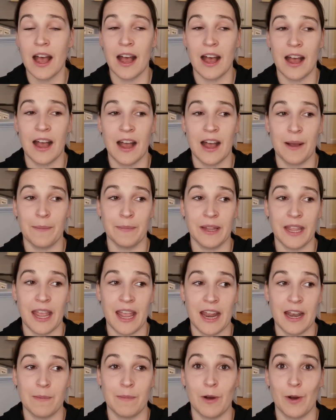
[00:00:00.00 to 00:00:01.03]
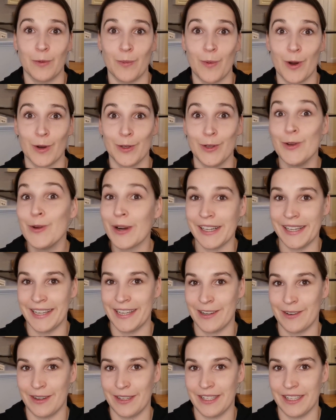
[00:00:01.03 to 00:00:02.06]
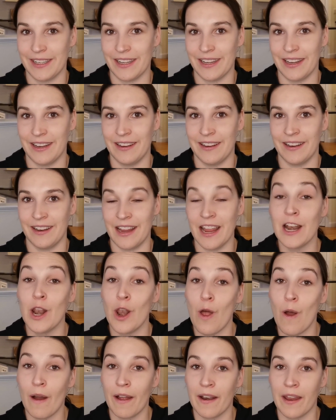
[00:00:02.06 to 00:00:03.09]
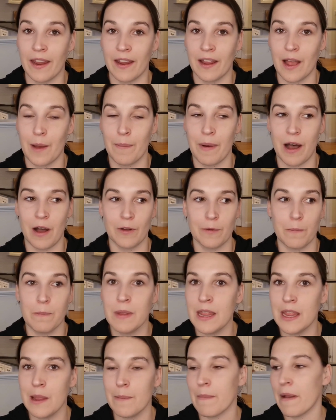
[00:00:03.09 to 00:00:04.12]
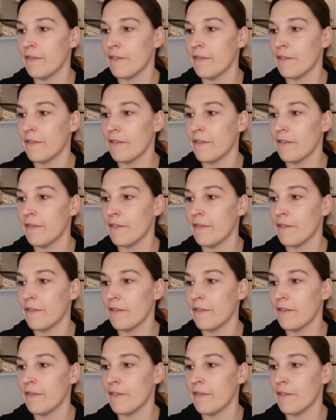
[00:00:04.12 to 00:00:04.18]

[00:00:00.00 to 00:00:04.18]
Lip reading: can about what you are interested in learning about me,